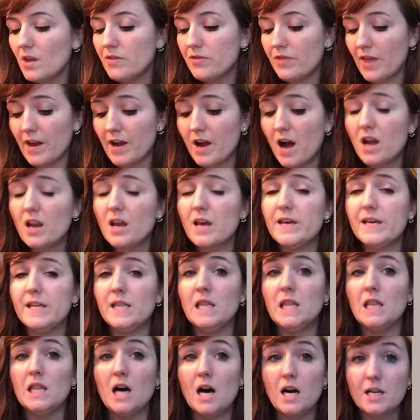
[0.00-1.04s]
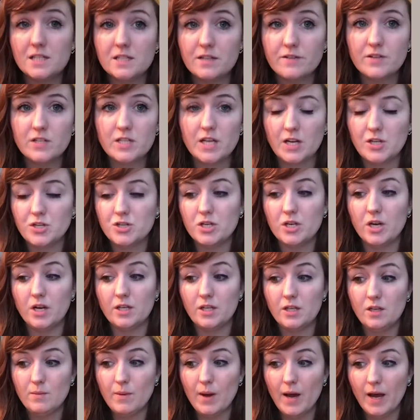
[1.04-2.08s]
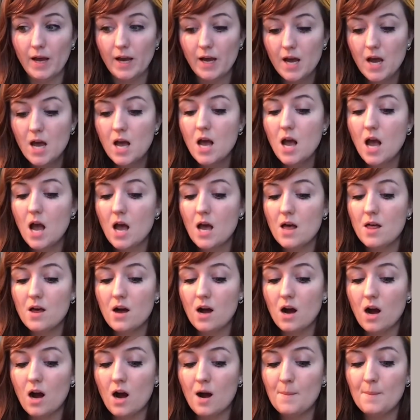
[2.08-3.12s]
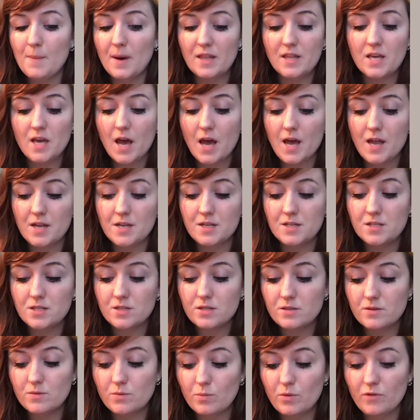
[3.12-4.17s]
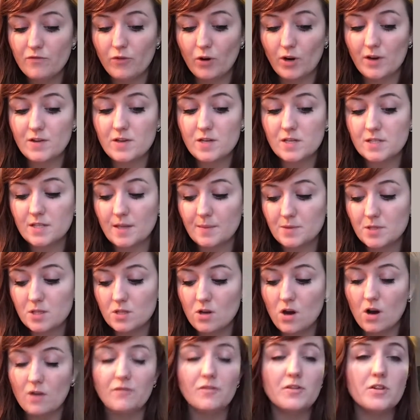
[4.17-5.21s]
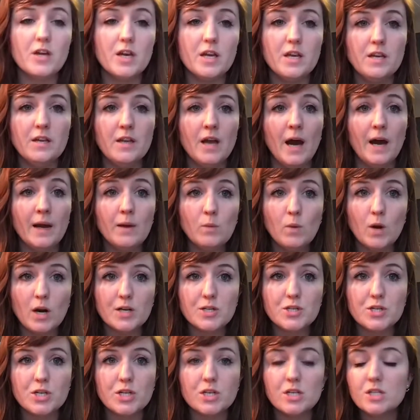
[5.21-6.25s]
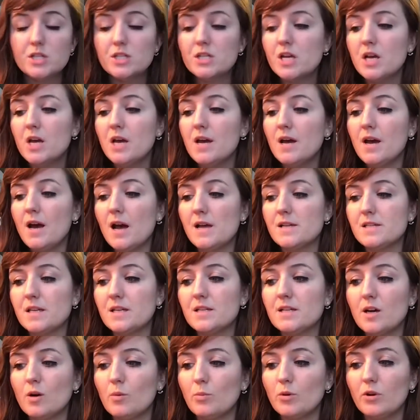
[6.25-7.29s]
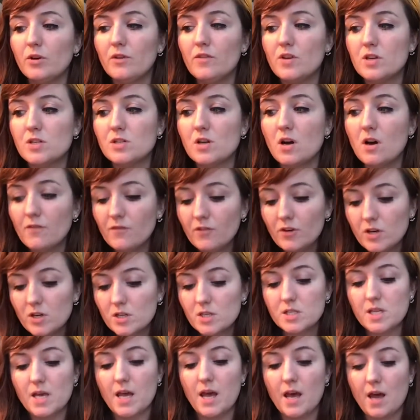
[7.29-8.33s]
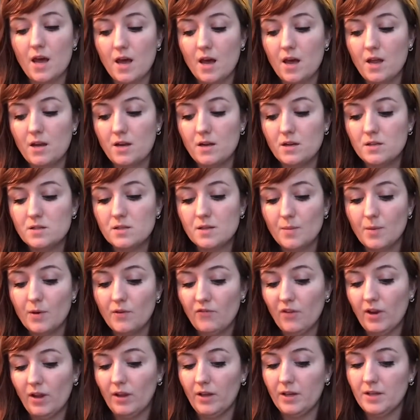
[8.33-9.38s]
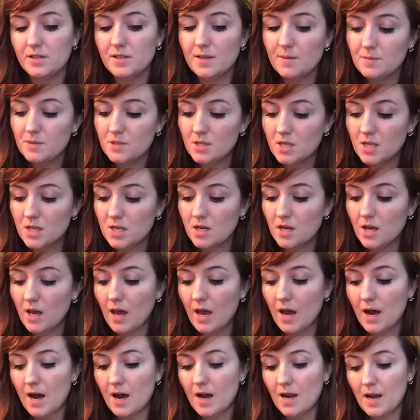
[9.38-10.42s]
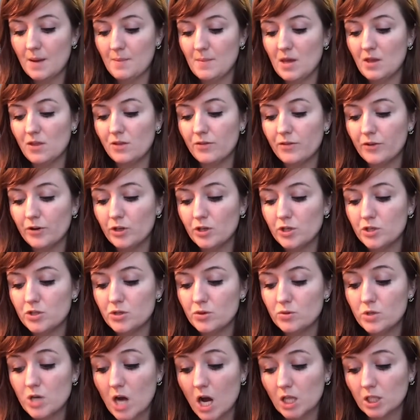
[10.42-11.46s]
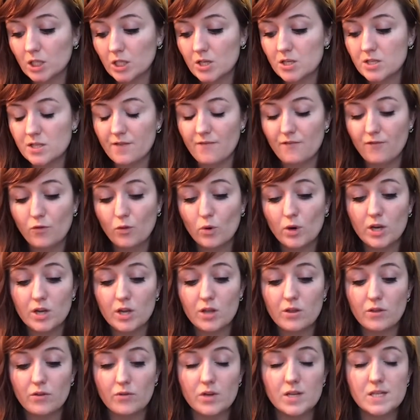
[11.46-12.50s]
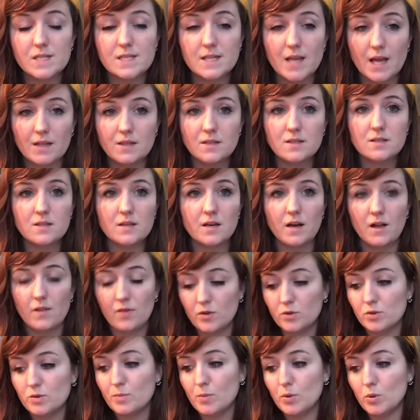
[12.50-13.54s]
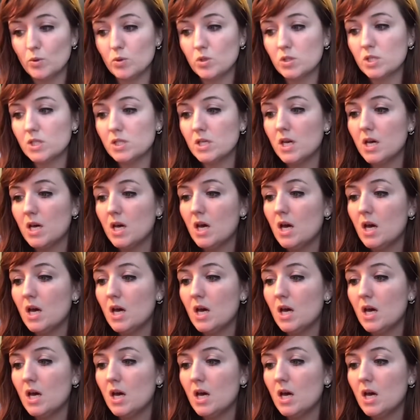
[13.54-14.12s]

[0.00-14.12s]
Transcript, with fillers: They got a lot of attention on eBay. By the end, before I accepted the offer, they had 9 watchers. I sent out previous offers and someone finally accepted, and I made $32.43 on those boots.